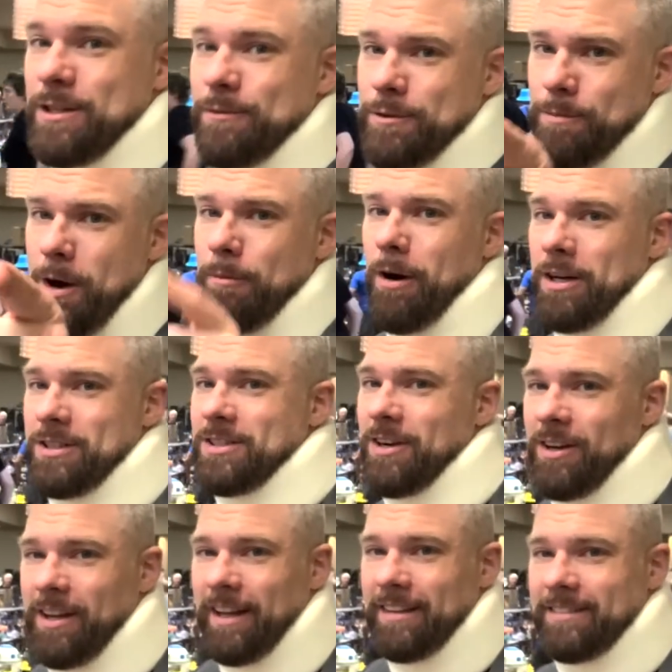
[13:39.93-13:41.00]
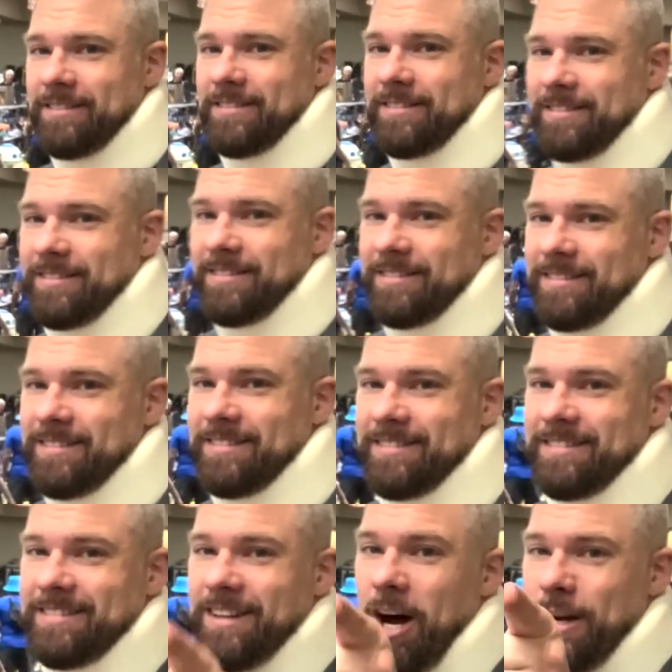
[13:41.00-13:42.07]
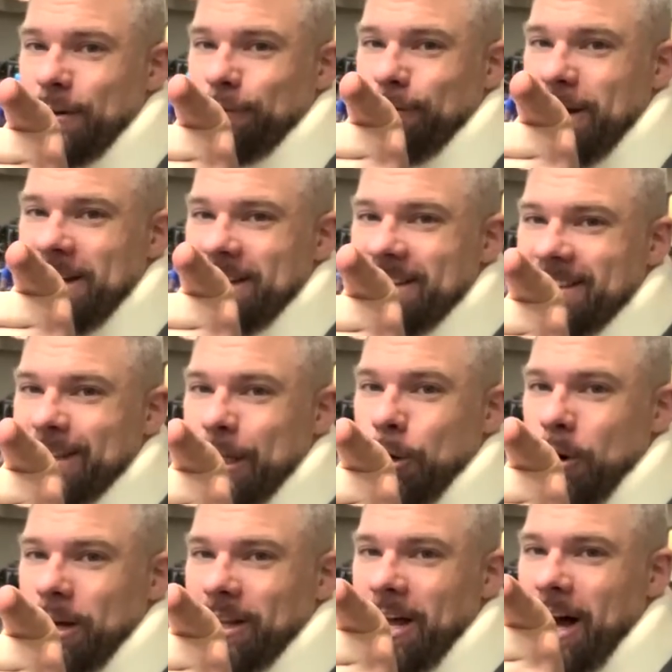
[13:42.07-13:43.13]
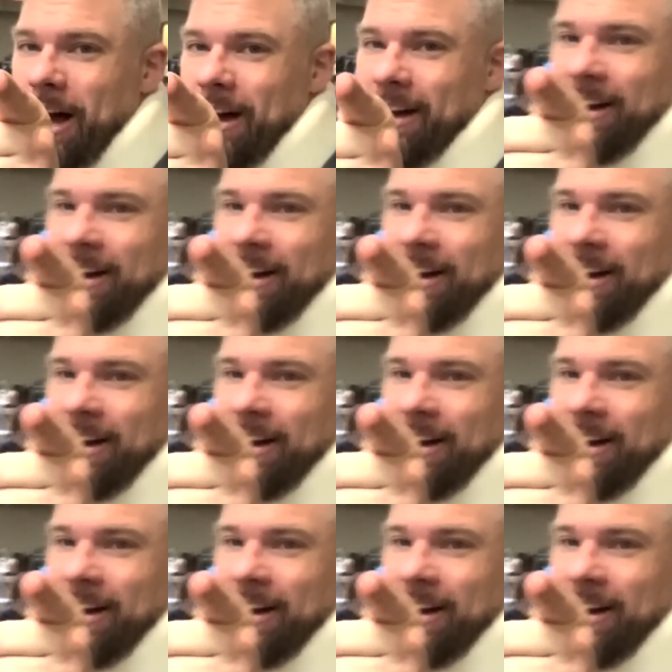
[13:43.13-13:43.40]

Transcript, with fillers: of Smart Mark Sterling, undefeated in court law.